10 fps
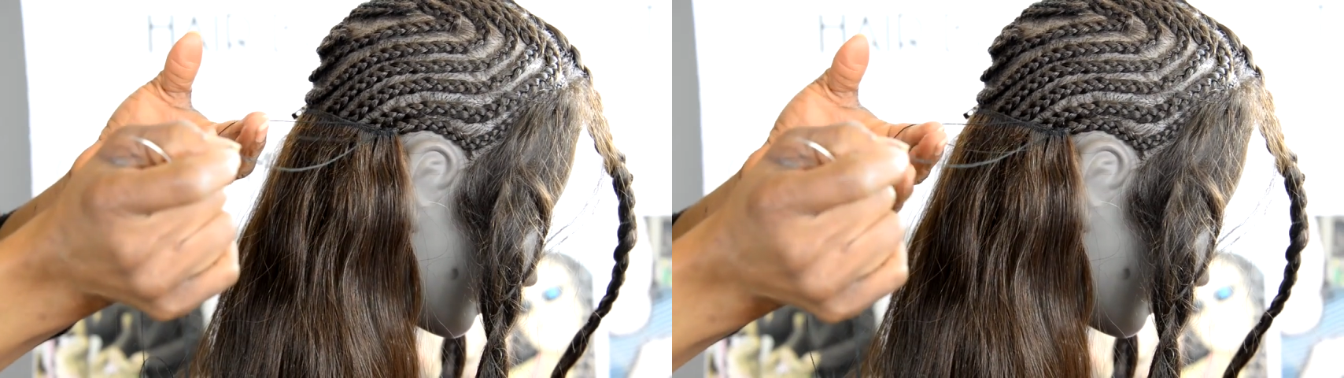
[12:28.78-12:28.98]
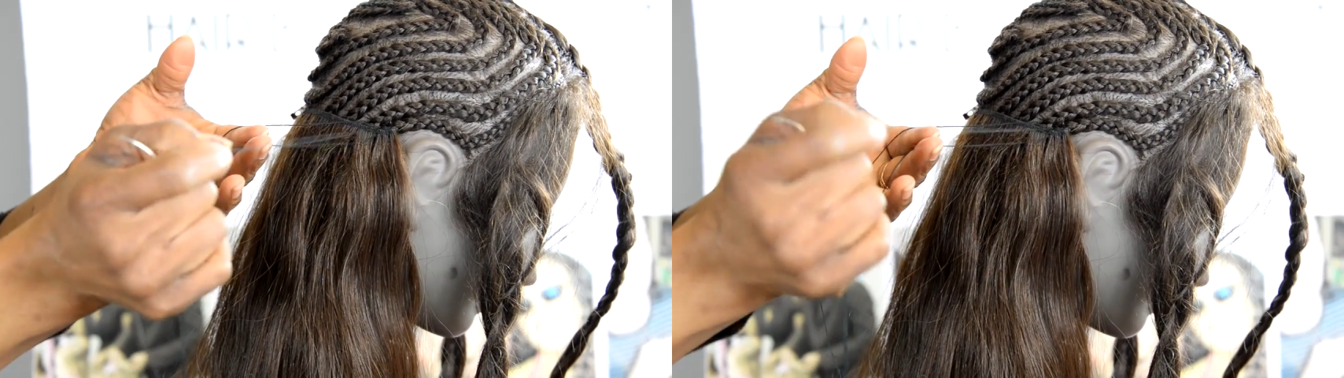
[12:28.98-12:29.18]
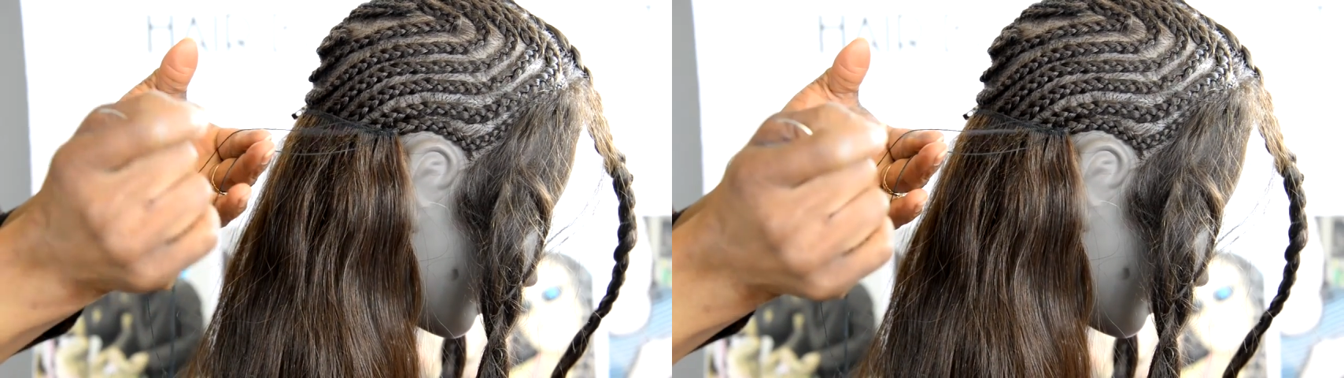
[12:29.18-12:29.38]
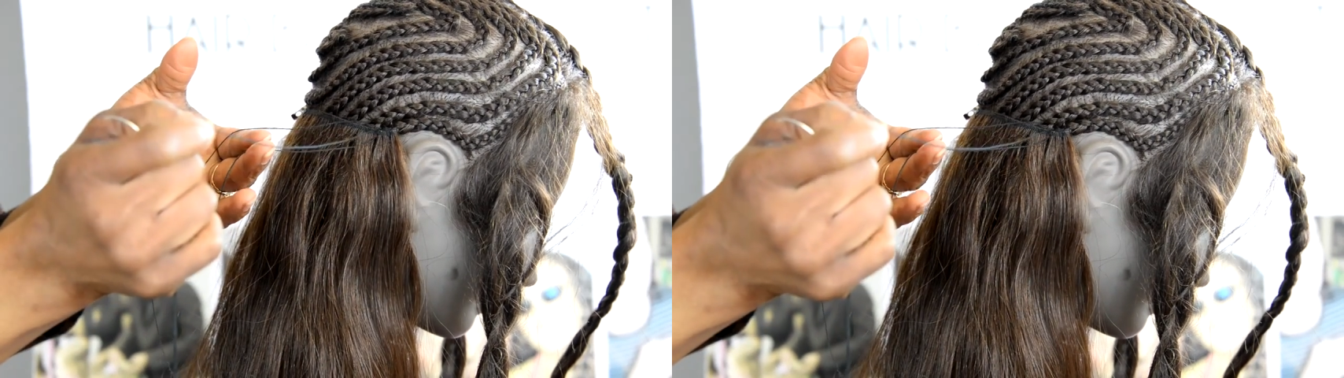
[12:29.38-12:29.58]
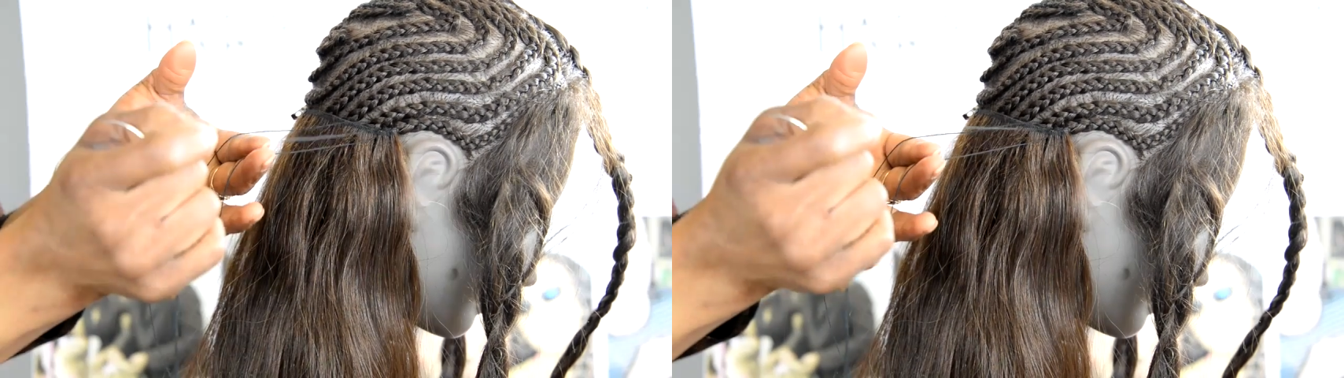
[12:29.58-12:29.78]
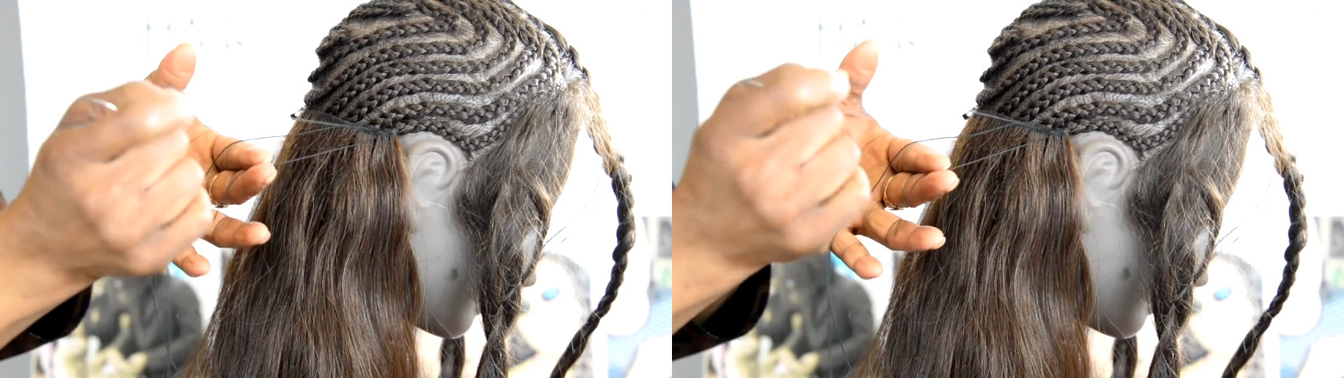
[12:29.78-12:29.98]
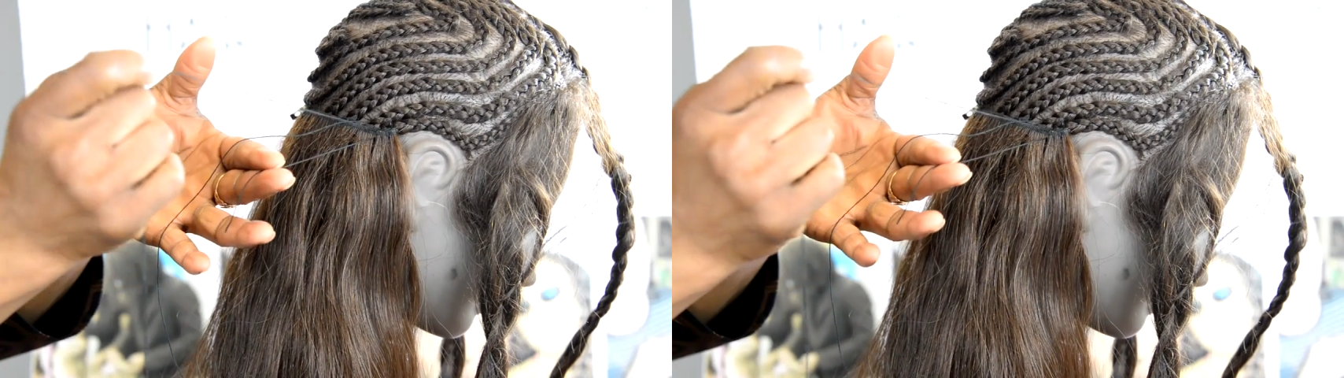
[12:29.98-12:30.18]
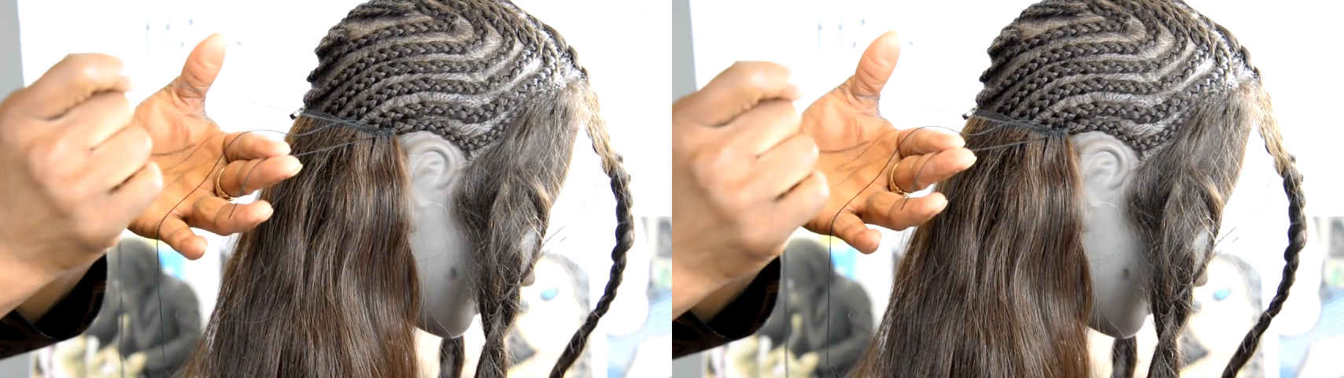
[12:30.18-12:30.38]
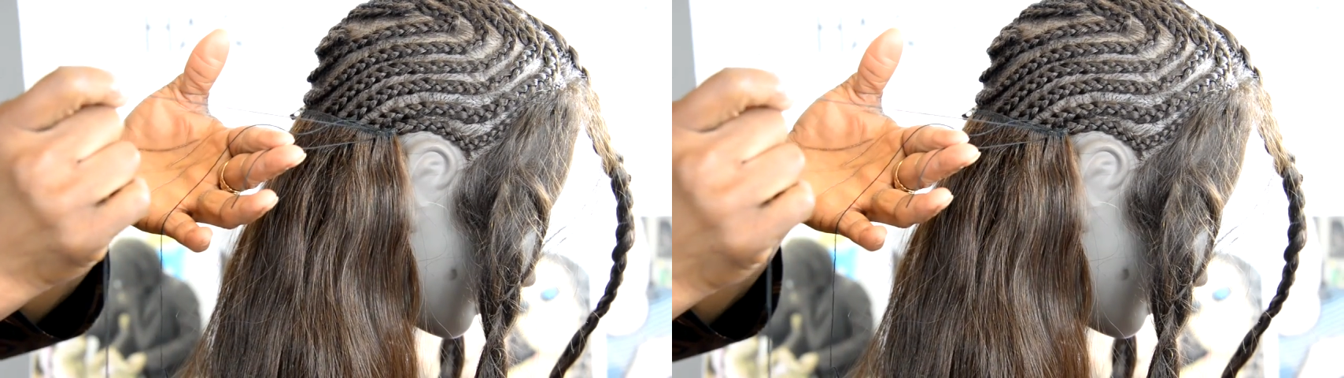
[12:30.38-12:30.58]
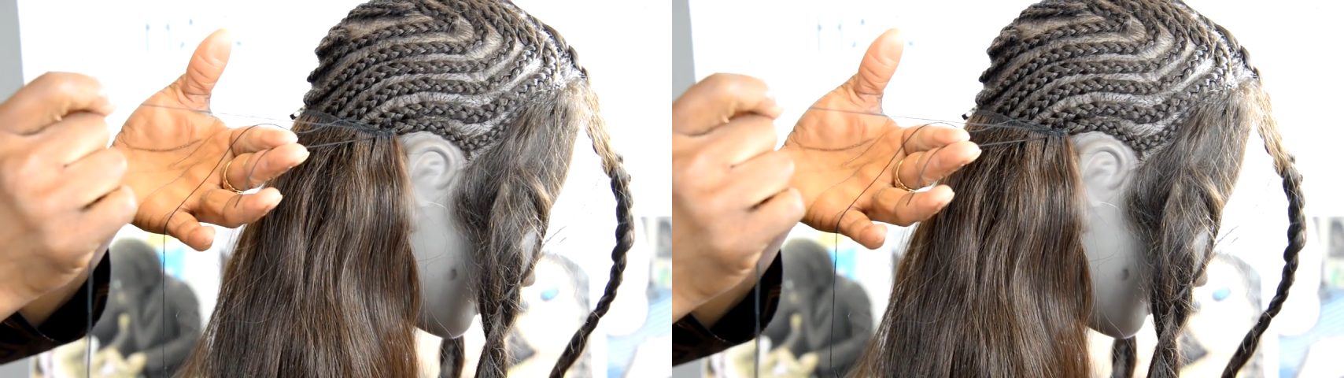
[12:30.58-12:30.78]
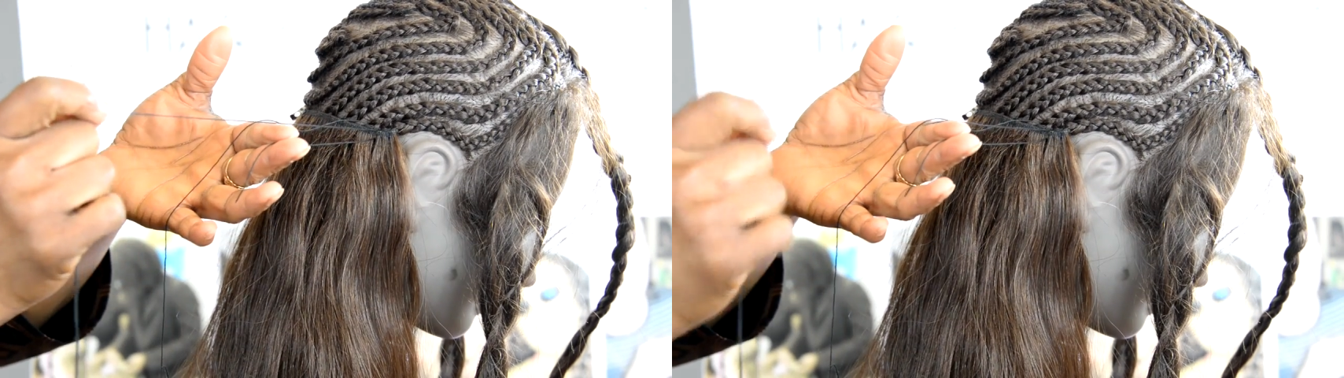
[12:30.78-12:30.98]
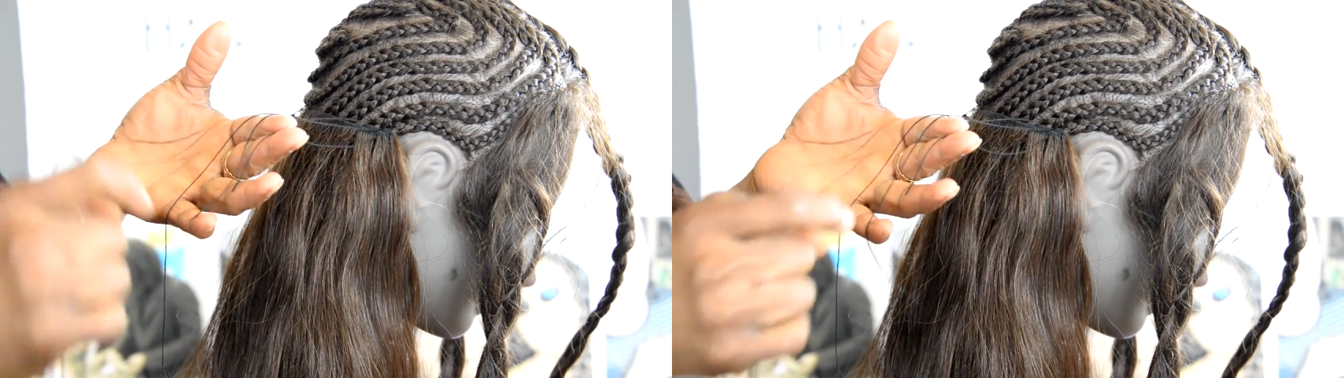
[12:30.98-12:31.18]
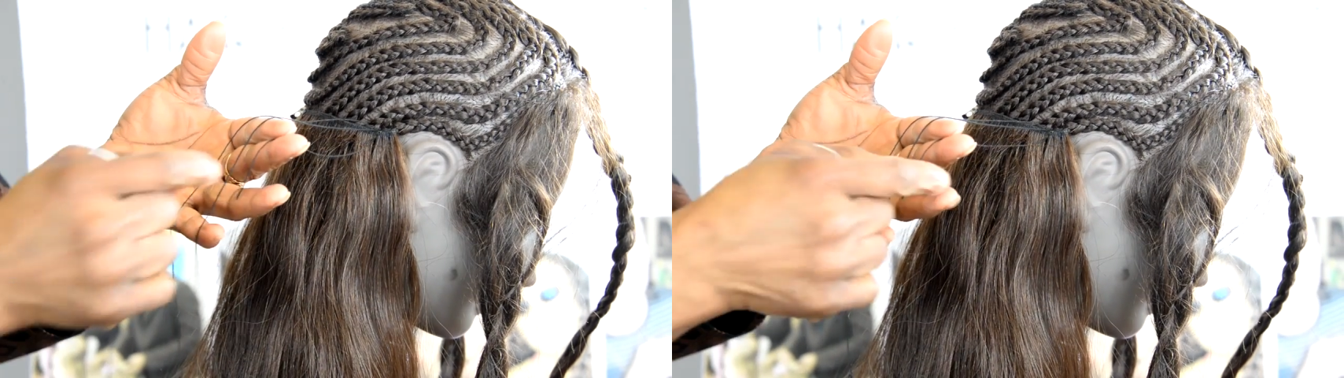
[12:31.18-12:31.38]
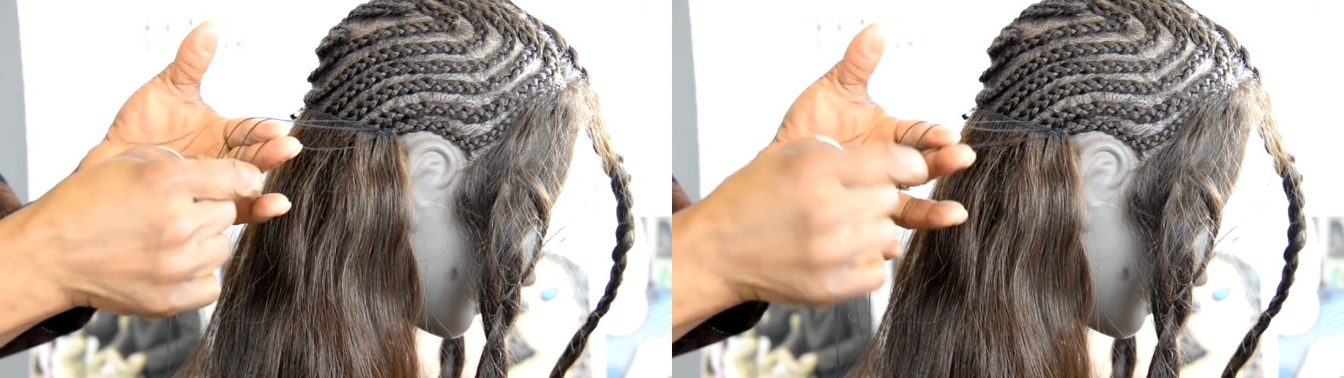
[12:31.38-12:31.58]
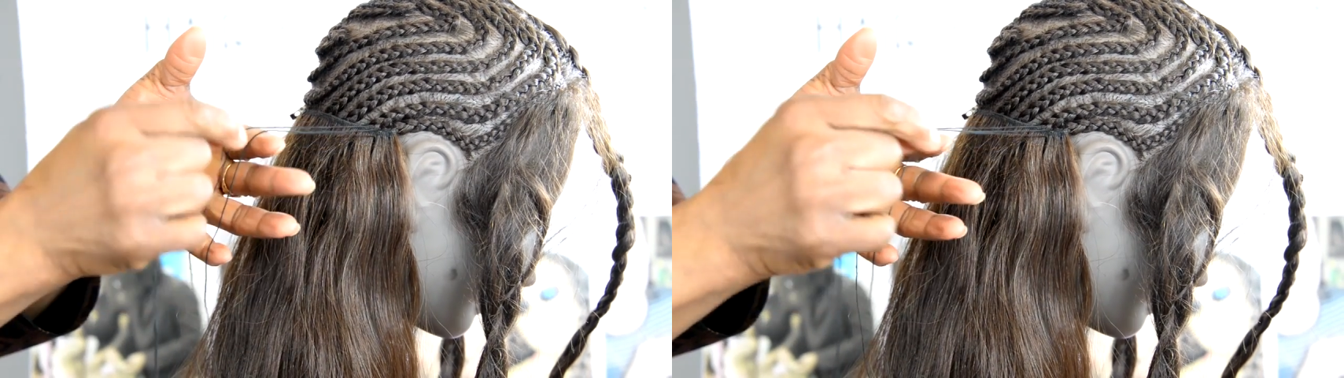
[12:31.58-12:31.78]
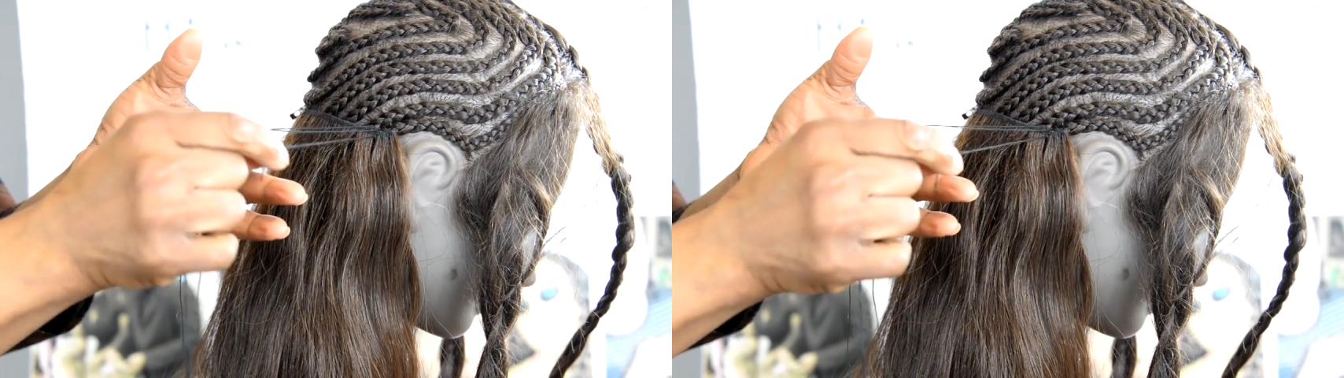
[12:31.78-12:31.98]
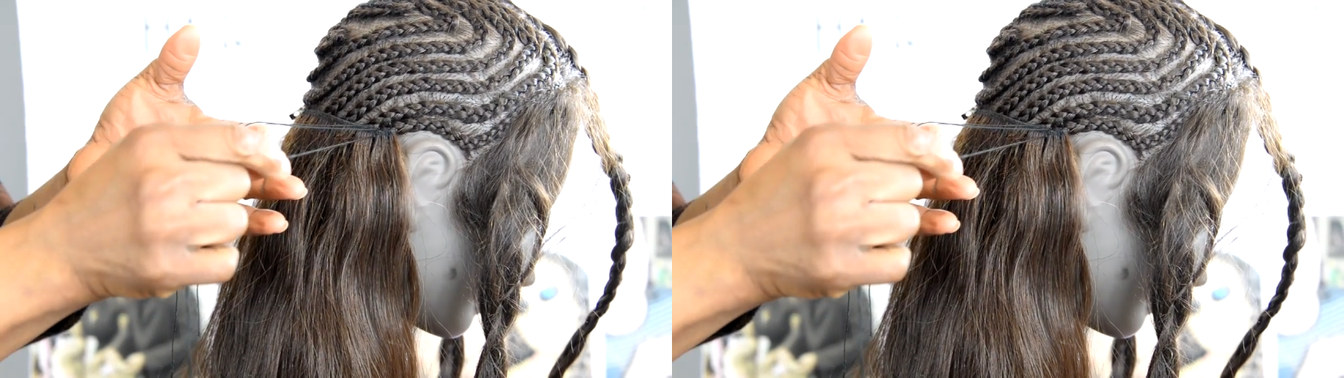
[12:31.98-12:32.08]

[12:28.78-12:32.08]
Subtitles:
(no speaker visible)